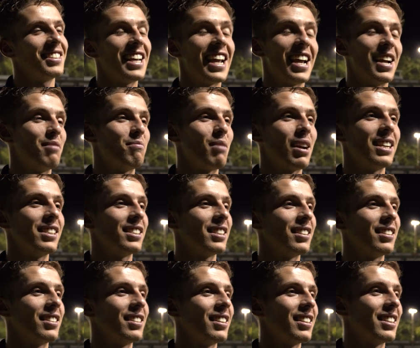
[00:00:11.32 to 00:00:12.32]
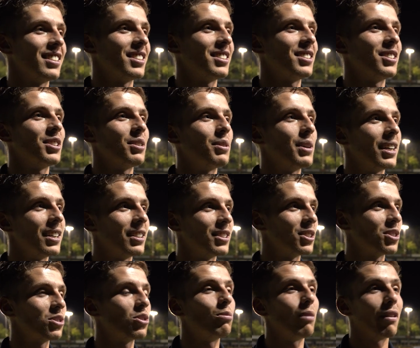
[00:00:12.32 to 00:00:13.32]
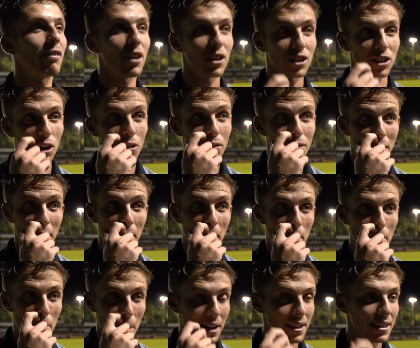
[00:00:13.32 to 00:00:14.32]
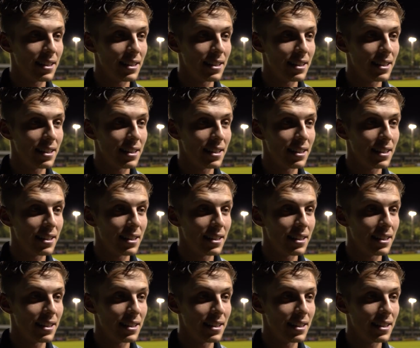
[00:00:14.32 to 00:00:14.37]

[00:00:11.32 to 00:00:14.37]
Yeah, amazing. Listen, to score my first goal for the club.